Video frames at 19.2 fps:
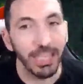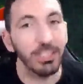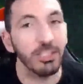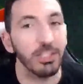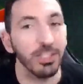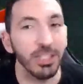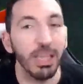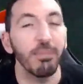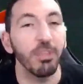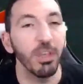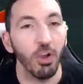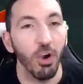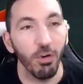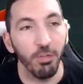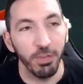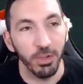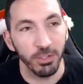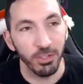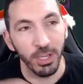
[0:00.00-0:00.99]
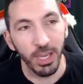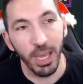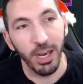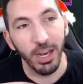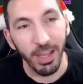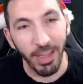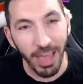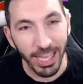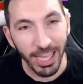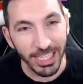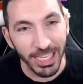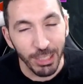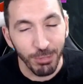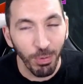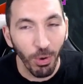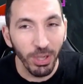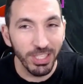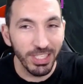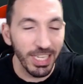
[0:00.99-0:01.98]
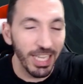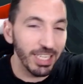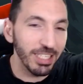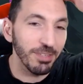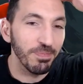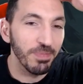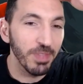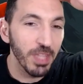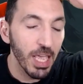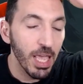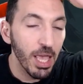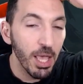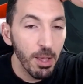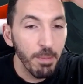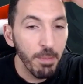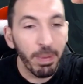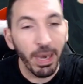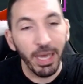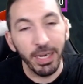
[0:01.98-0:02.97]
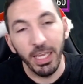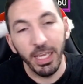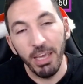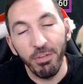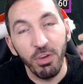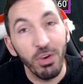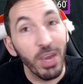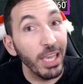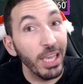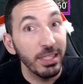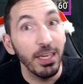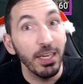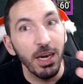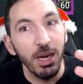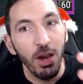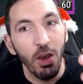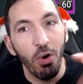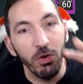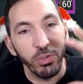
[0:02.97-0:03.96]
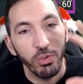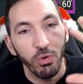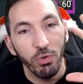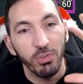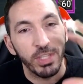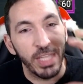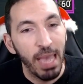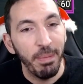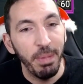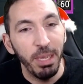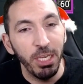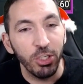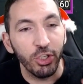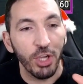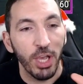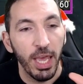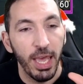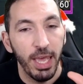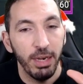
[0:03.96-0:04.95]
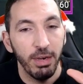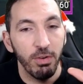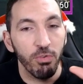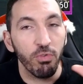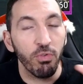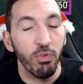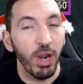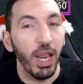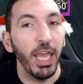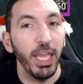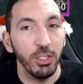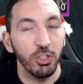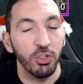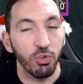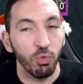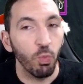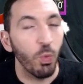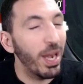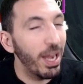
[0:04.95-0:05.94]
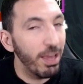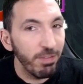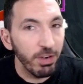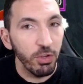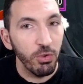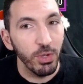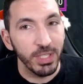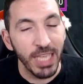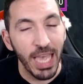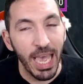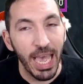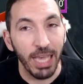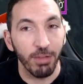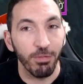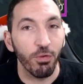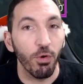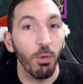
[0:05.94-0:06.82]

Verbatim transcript: that is something obvious, okay? Look at that, six point six. But if you guys didn't know, your damage can range whenever you attack